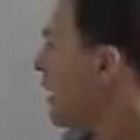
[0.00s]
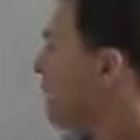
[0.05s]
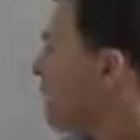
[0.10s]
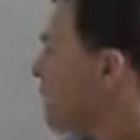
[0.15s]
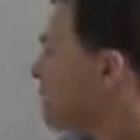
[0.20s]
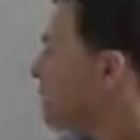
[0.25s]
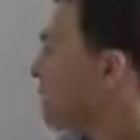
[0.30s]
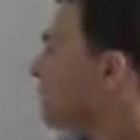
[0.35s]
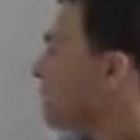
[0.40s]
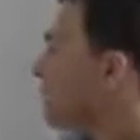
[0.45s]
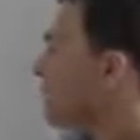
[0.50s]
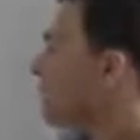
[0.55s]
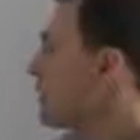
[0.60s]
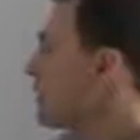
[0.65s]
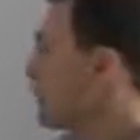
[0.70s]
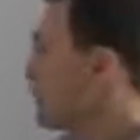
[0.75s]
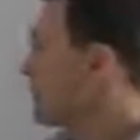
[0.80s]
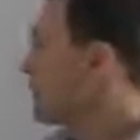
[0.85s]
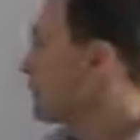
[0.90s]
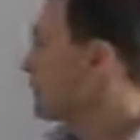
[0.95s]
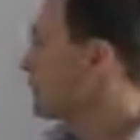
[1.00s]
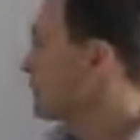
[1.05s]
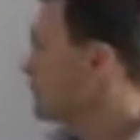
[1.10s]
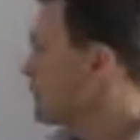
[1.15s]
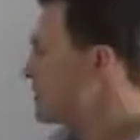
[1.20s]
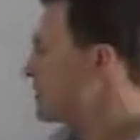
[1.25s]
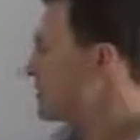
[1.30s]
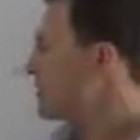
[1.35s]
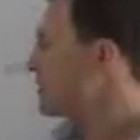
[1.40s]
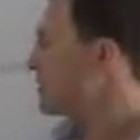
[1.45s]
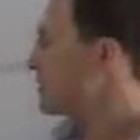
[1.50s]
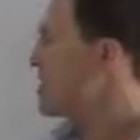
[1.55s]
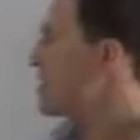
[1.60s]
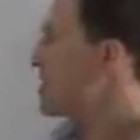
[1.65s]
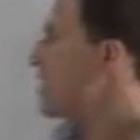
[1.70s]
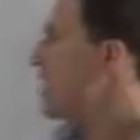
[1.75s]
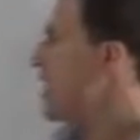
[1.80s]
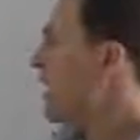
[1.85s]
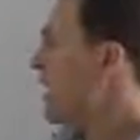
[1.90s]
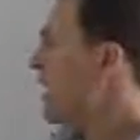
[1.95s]
Just so you get the picture that this is a
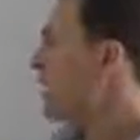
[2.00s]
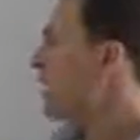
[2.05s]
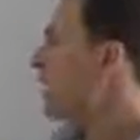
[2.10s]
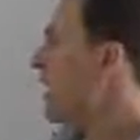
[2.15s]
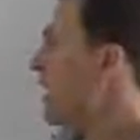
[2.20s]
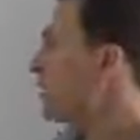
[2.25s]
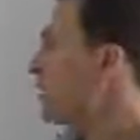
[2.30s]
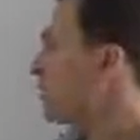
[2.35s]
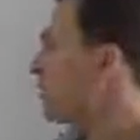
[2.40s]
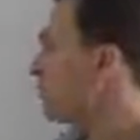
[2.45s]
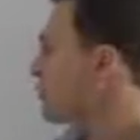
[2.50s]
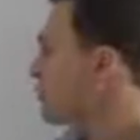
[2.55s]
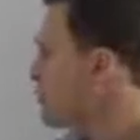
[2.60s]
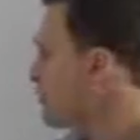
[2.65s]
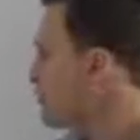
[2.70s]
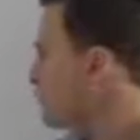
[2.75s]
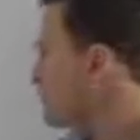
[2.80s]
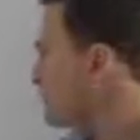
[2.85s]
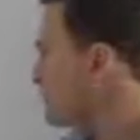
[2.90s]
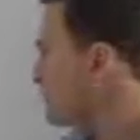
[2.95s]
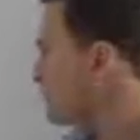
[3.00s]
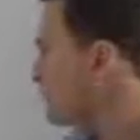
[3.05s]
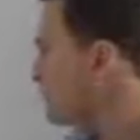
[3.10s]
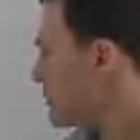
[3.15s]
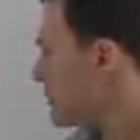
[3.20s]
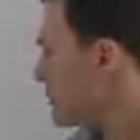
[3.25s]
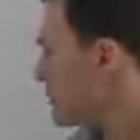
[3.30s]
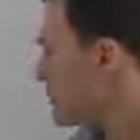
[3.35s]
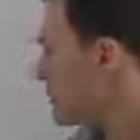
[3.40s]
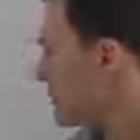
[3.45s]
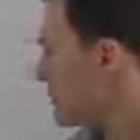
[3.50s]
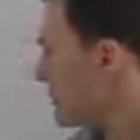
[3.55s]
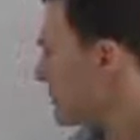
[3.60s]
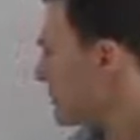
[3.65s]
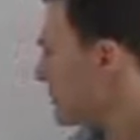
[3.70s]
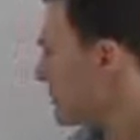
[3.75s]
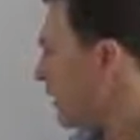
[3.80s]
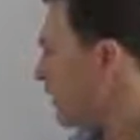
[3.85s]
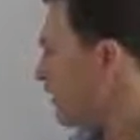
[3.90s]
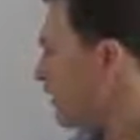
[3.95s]
loud group of students outside the
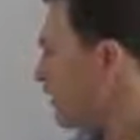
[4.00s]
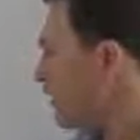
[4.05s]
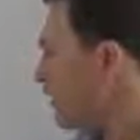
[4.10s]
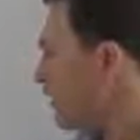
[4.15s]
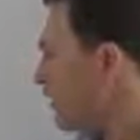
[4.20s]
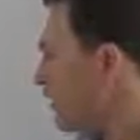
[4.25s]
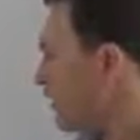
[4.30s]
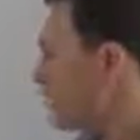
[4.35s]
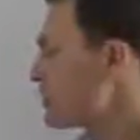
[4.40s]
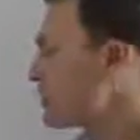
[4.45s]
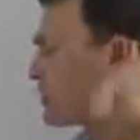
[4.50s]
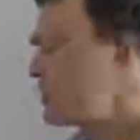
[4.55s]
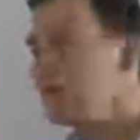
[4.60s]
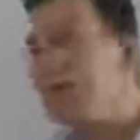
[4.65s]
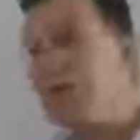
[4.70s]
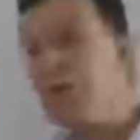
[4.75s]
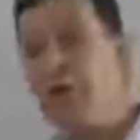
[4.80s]
classroom. Now at some